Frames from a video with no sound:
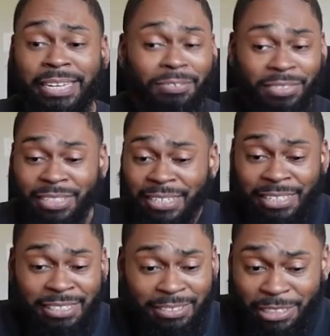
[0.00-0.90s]
Everything
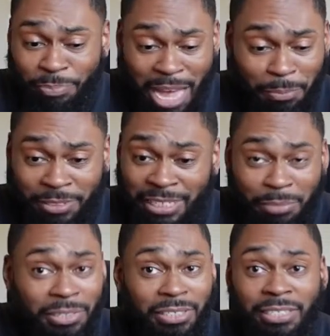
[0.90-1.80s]
is is popping.
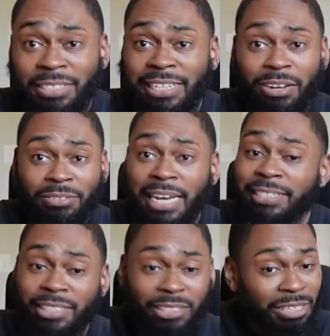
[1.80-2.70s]
Demon Slayer and Attack on
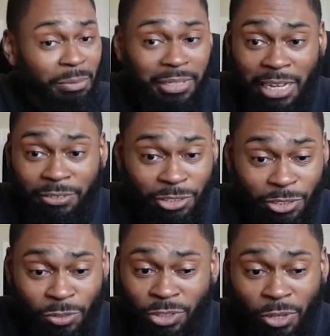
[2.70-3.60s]
Titan still coming out
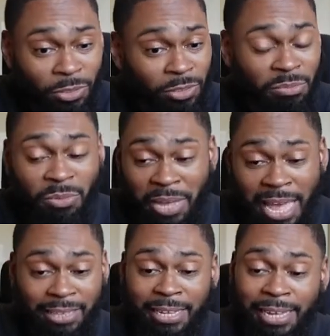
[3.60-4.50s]
too. JoJo's coming
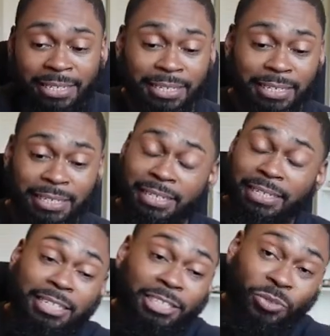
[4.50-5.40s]
back. Like,
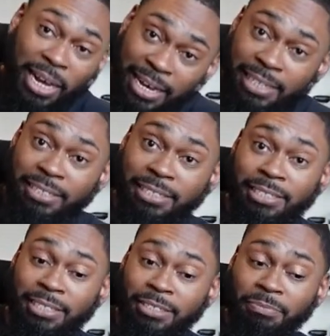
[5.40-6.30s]
it's
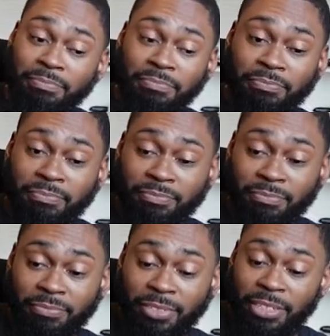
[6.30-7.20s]
crazy.
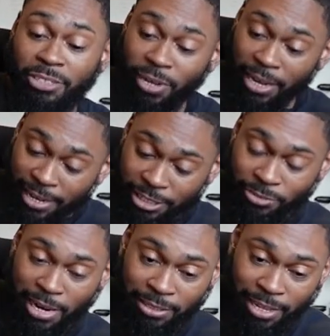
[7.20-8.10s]
It's crazy
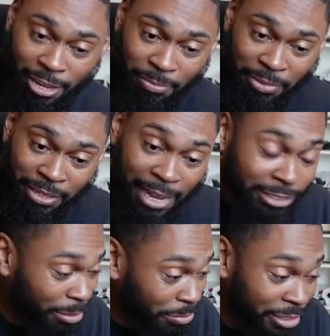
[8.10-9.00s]
right now, man. I
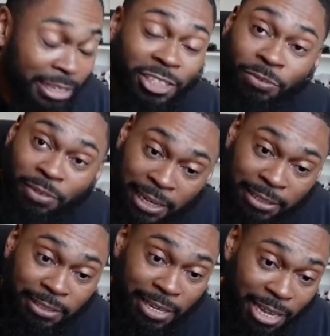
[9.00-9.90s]
jumped in at the
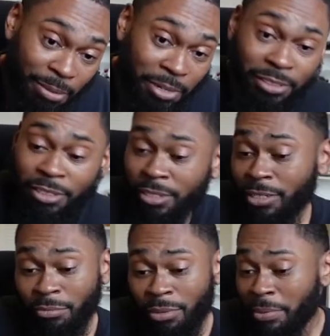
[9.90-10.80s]
right time. Hunter Hunter
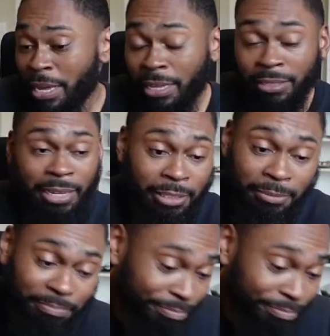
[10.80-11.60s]
coming back. Like,